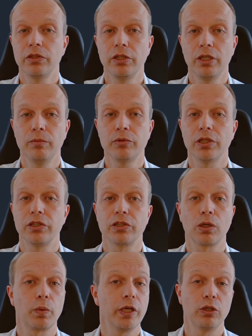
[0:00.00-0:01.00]
Teams is a
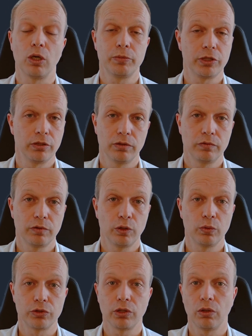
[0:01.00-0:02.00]
great option for
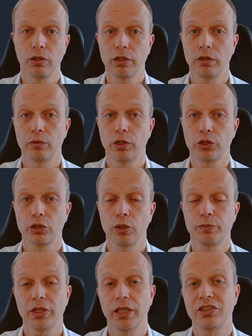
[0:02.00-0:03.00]
hosting online
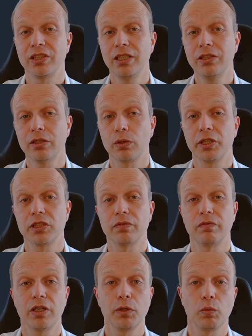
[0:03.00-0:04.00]
workshops as it integrates
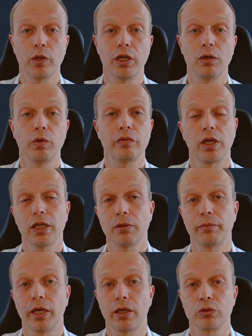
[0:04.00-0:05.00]
very well with other
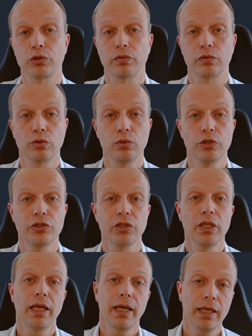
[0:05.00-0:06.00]
Microsoft tools
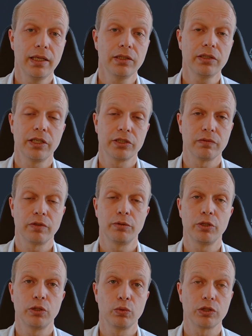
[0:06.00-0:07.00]
and has a very
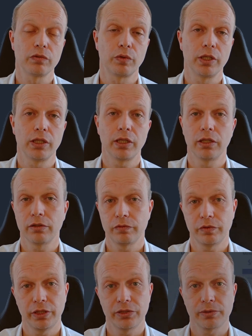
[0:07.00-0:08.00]
user-friendly
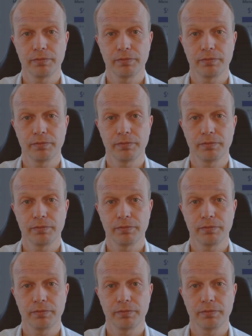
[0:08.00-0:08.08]
interface.